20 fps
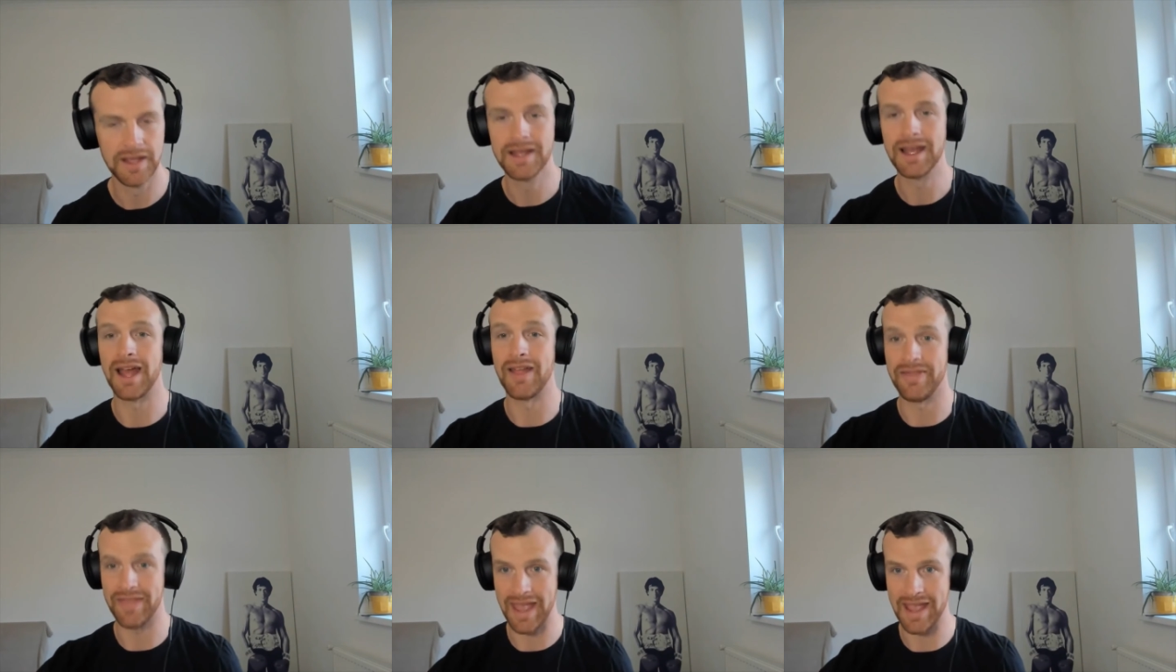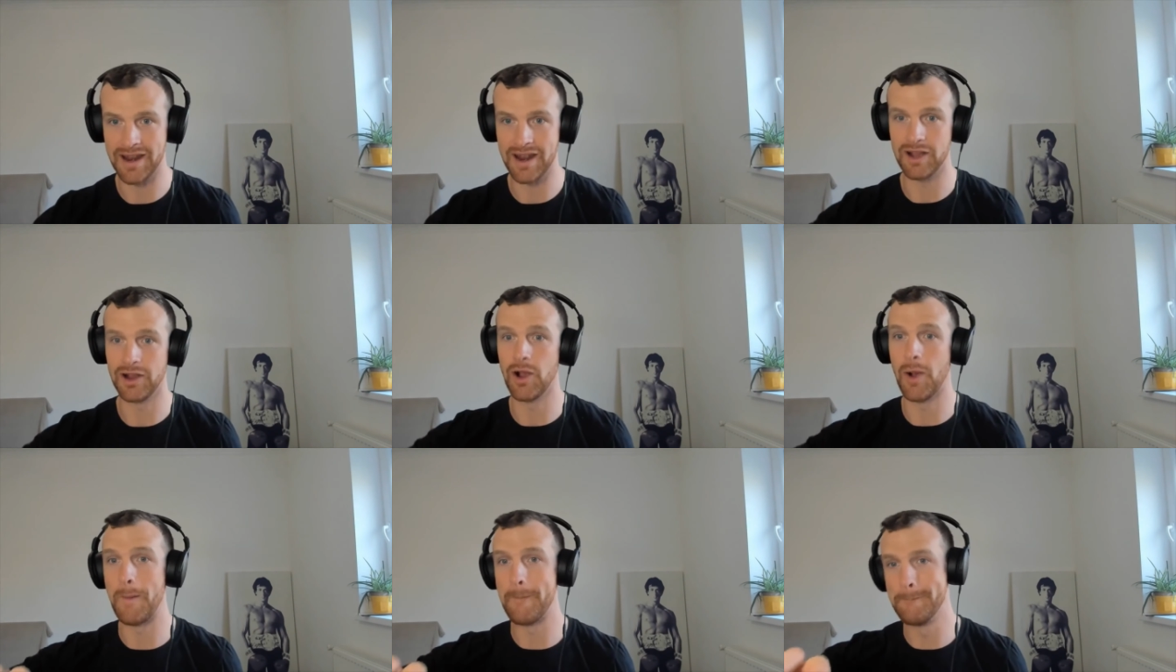And then I
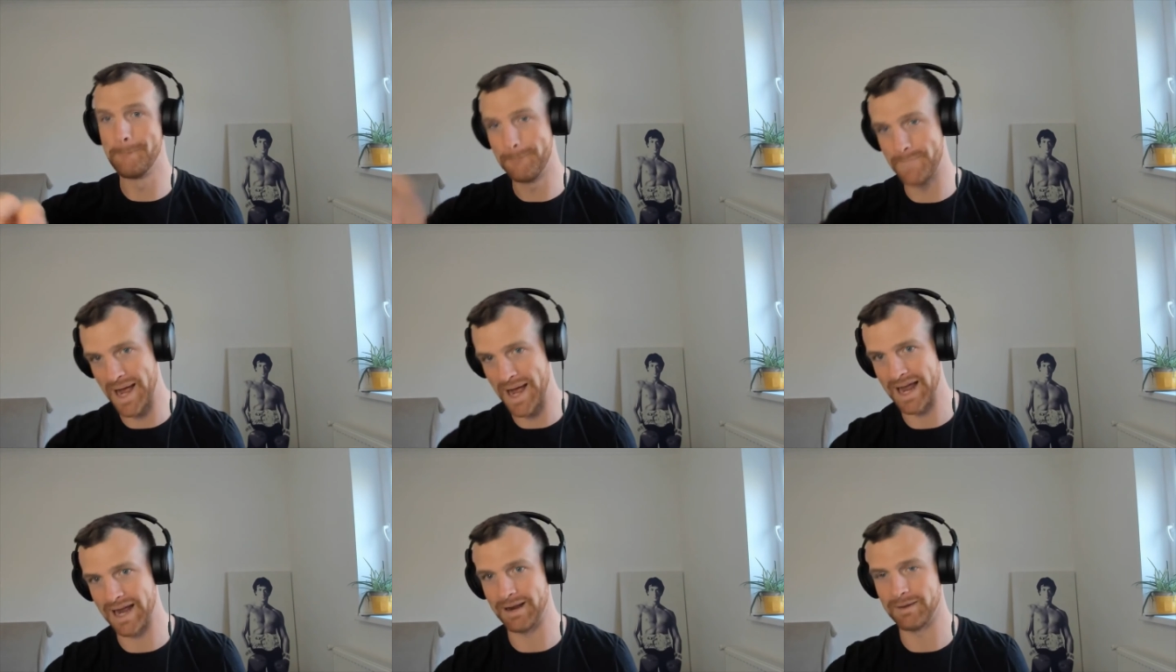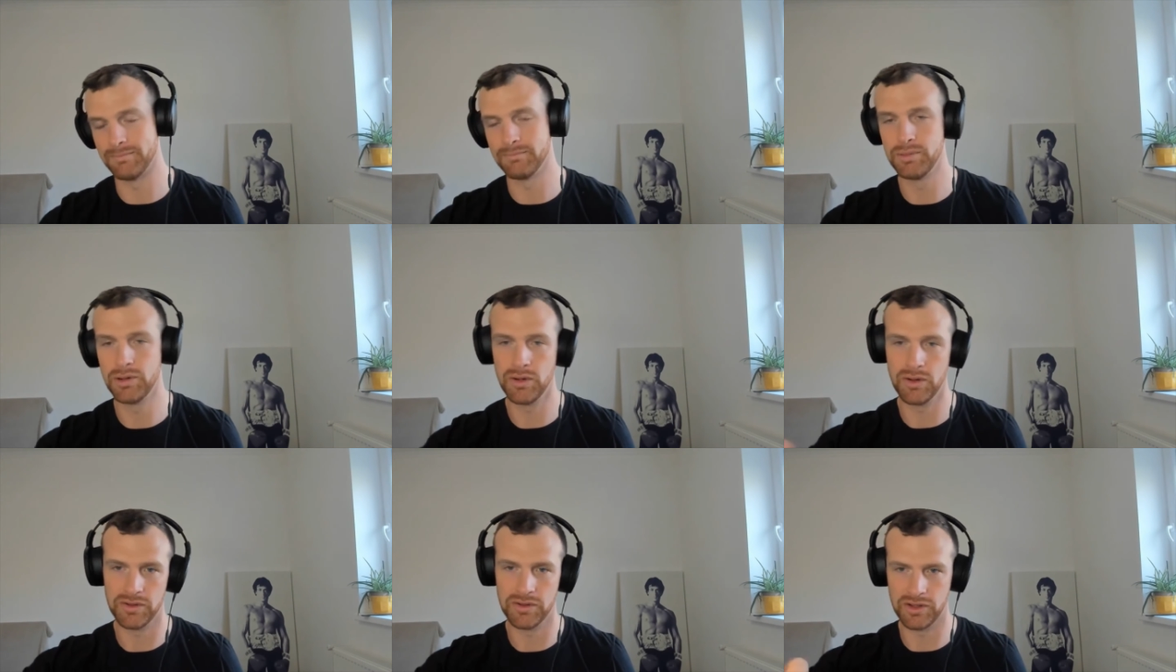go bang,
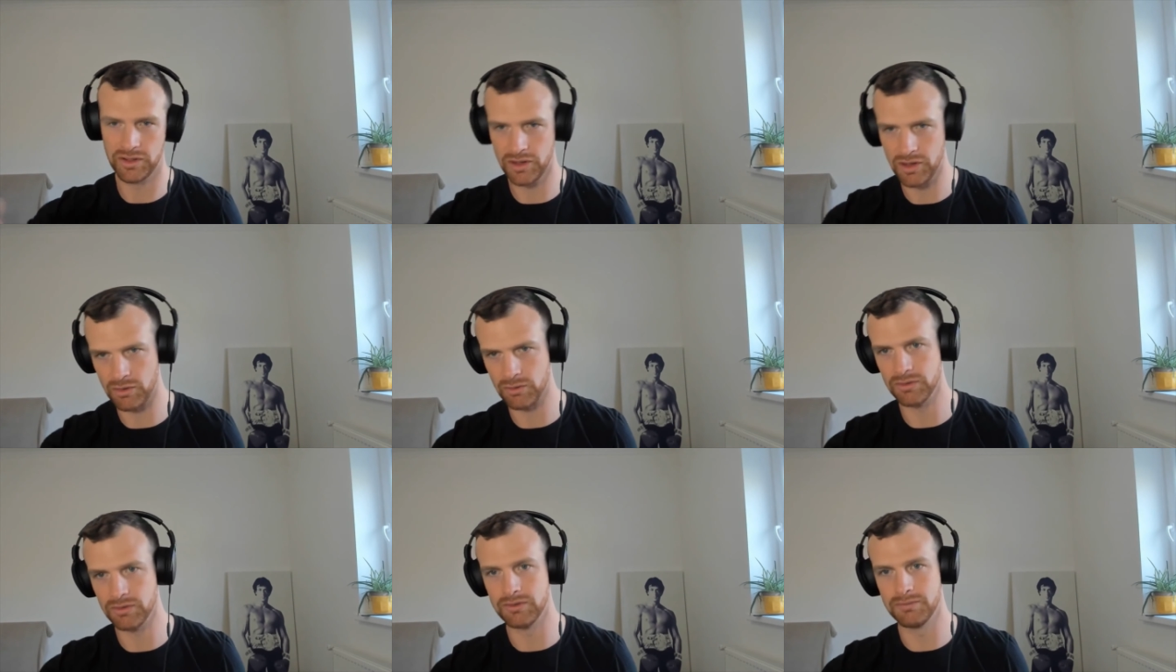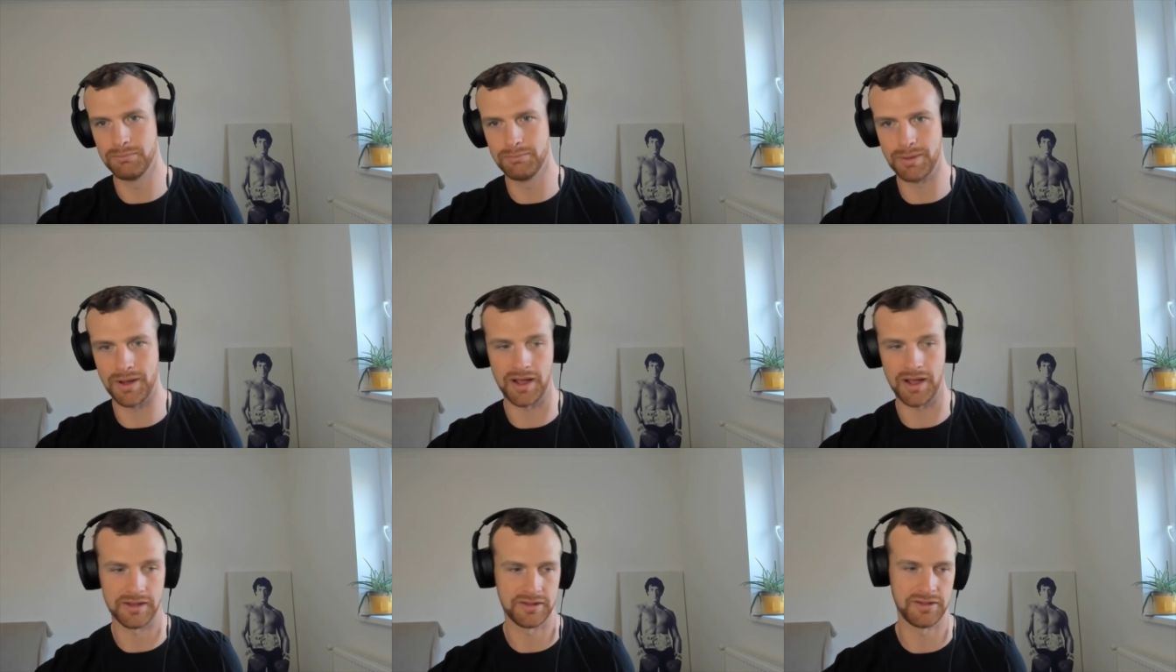put on the cold
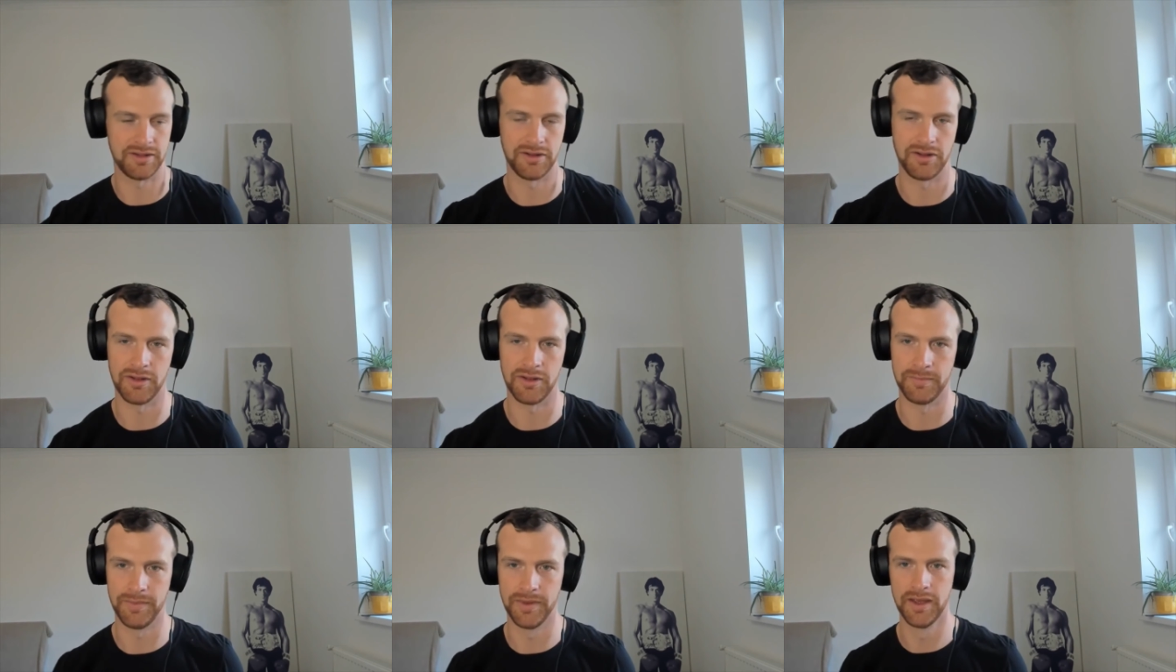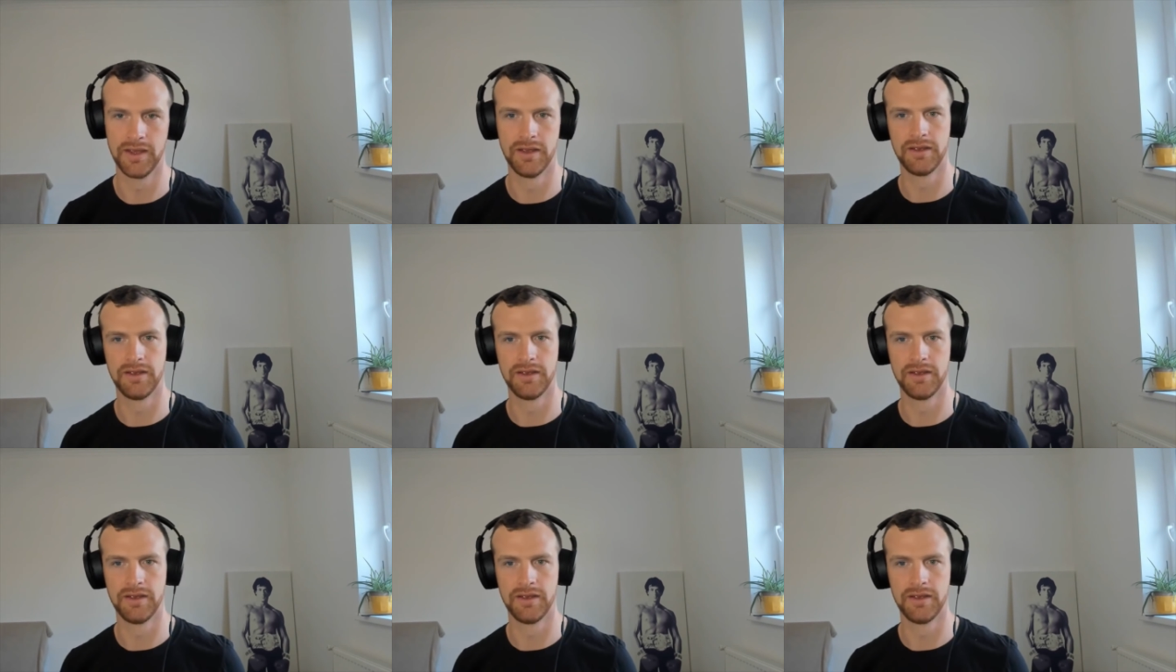bastard on